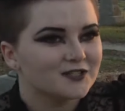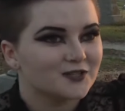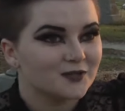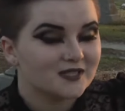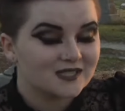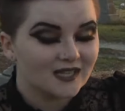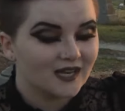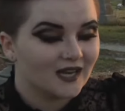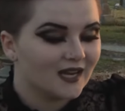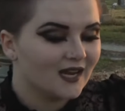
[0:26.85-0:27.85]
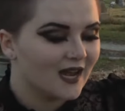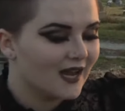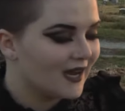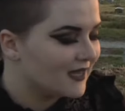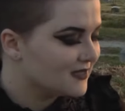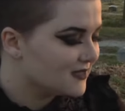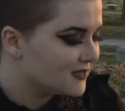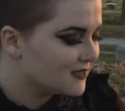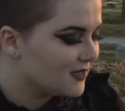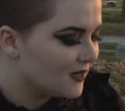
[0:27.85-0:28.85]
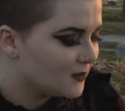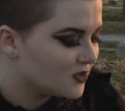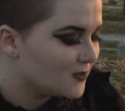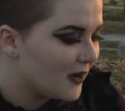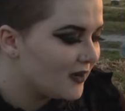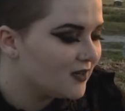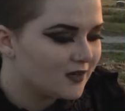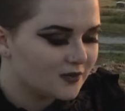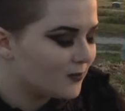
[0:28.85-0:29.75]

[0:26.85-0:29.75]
to the city, and she's buried here with her